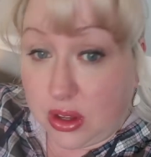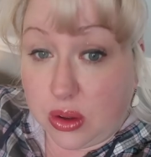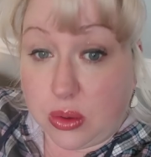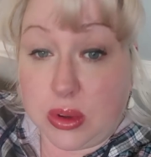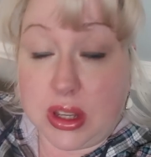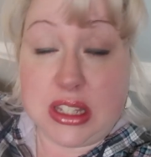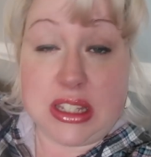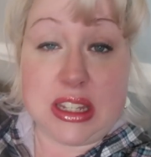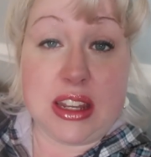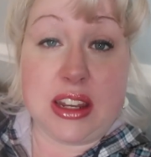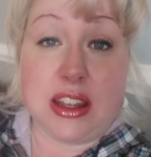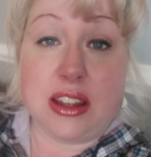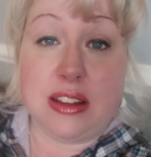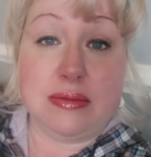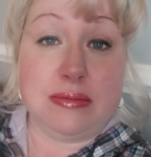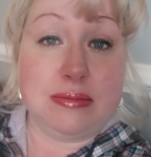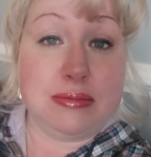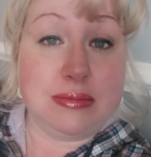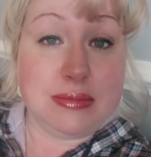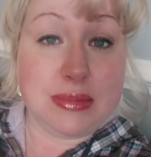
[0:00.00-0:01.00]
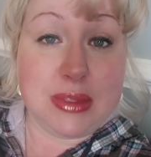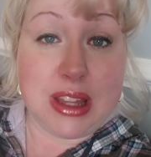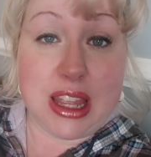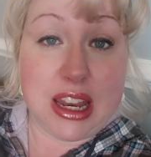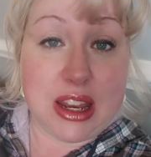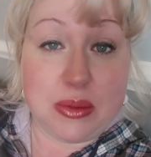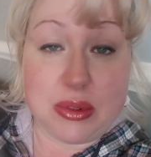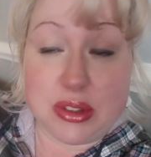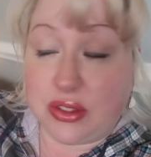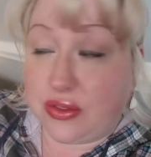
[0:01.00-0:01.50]
we did it
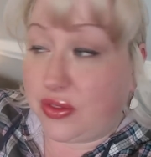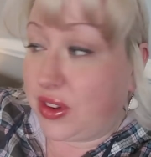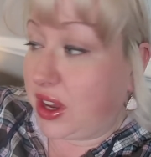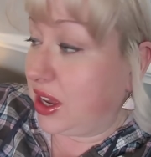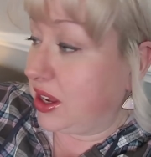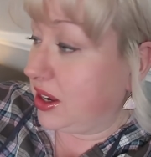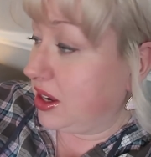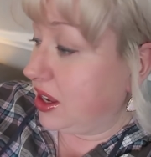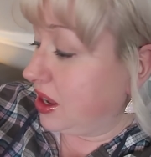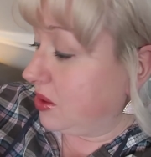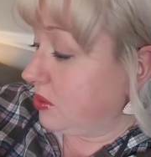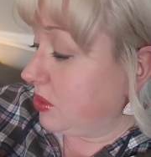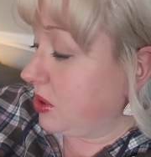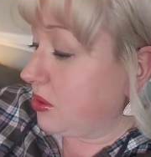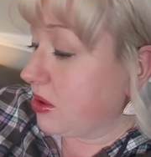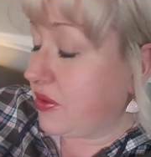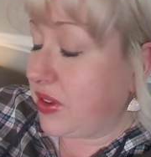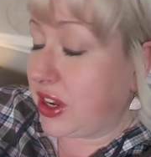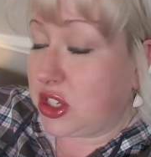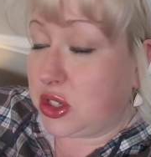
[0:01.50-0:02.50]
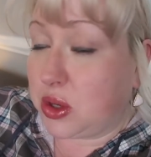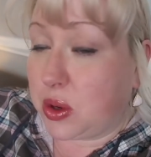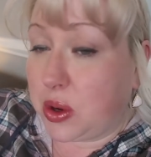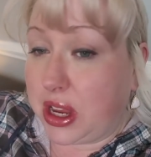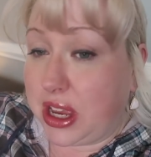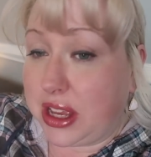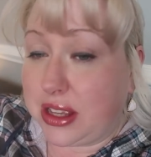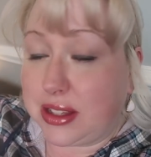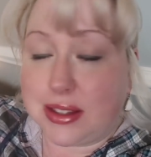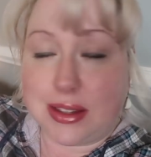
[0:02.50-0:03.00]
and it was fun and we were
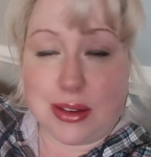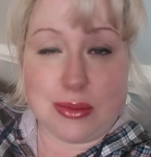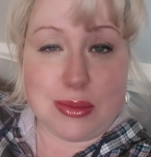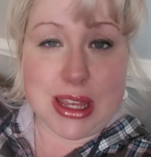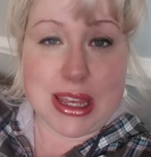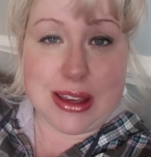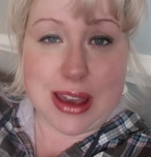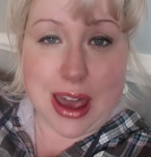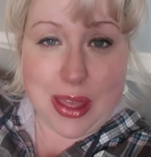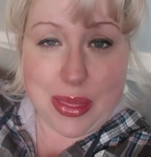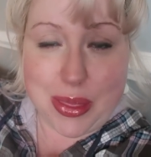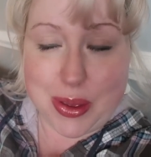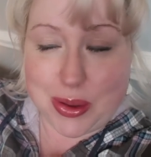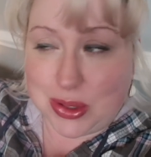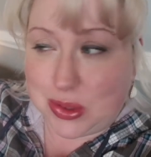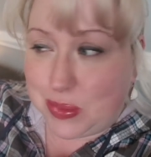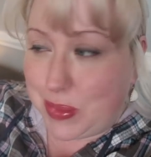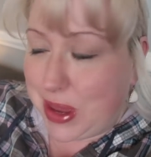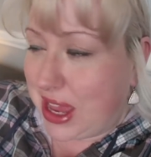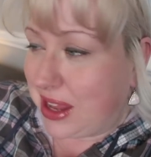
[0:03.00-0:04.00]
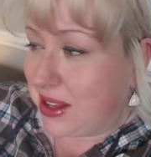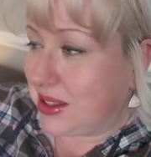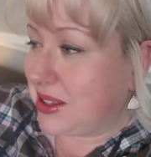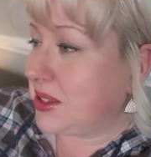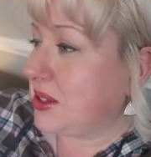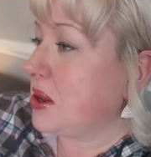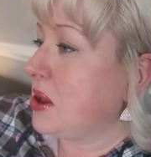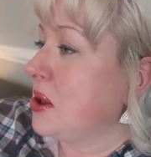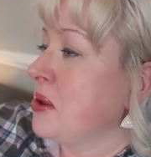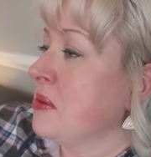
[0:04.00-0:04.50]
victorious and we got those
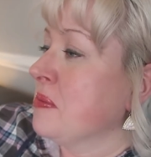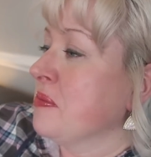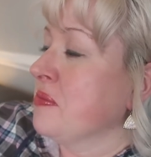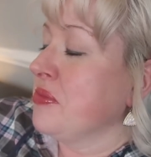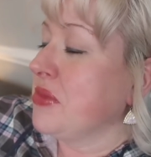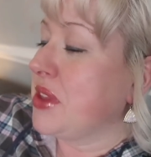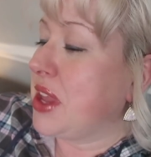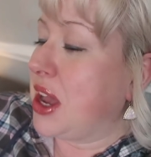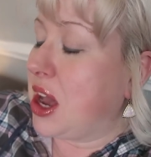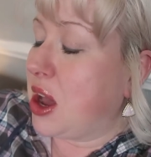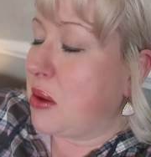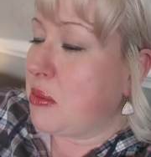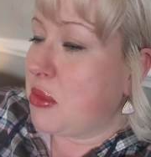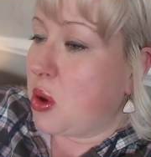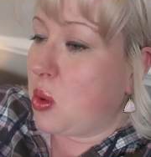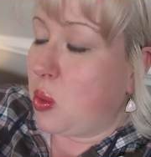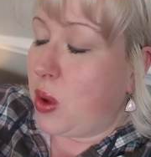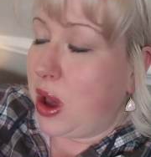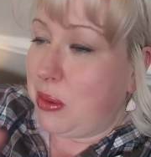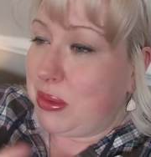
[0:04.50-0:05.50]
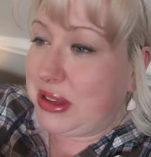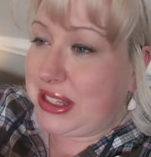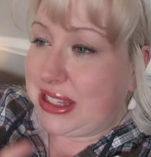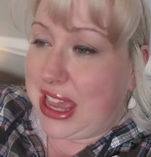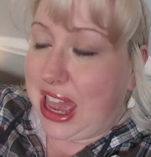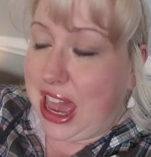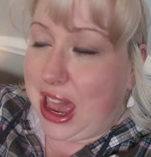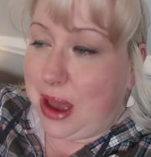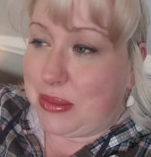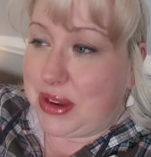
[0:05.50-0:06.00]
beds. Um, what was
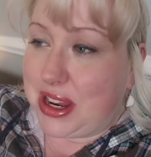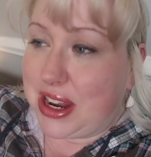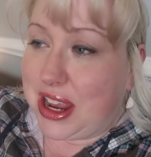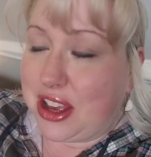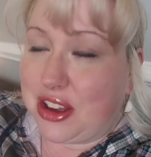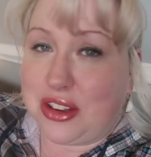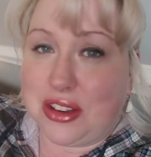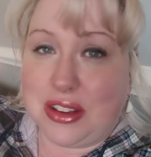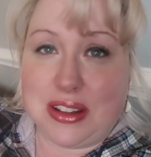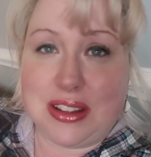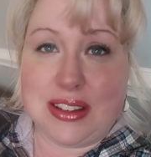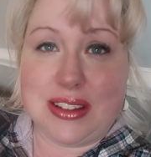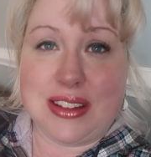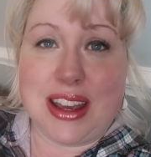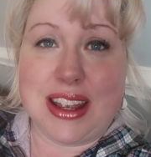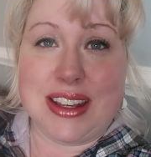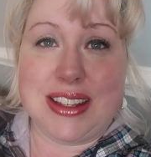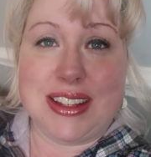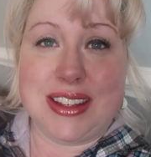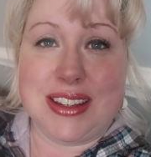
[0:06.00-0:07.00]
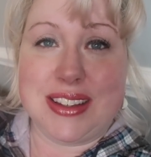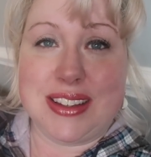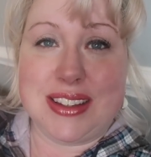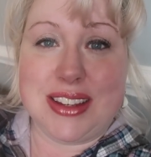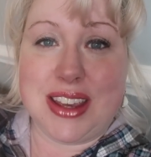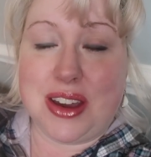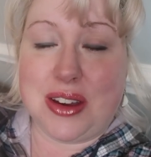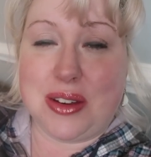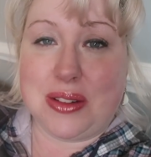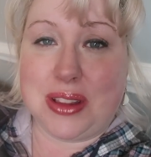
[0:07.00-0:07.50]
happening, I couldn't, I didn't
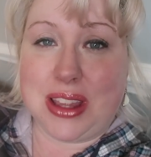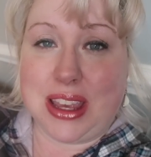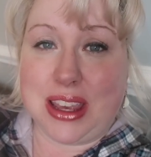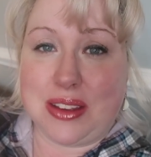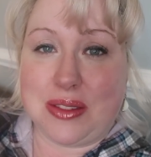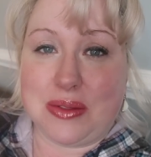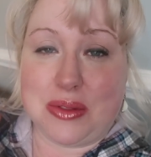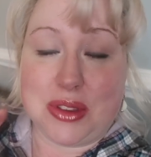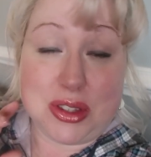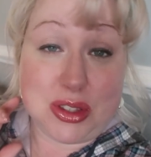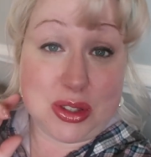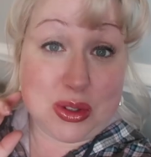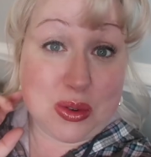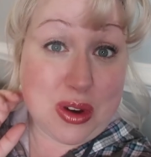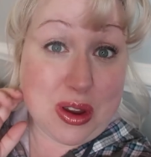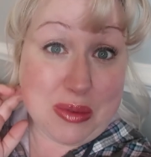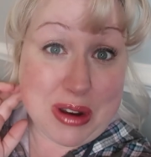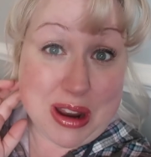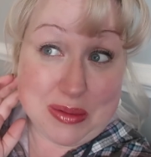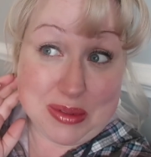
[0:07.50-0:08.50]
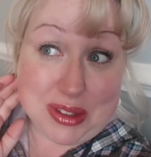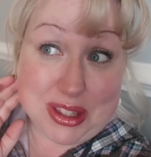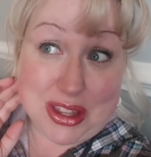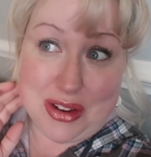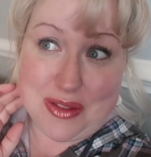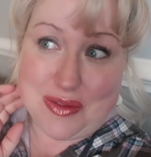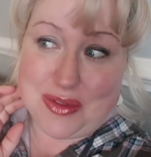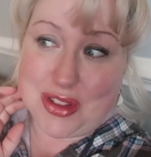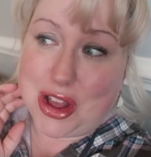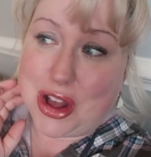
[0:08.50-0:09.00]
tell like the story when I was
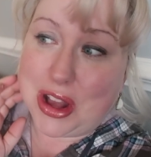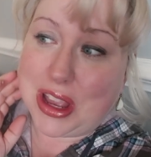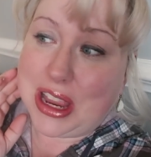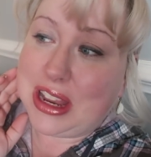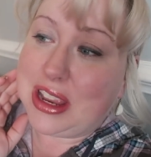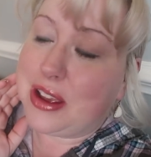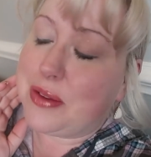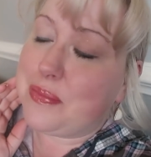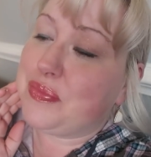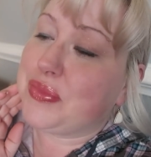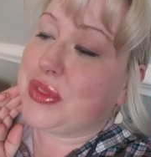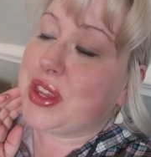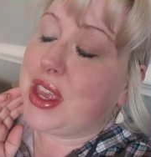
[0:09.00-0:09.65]
there vlogging it.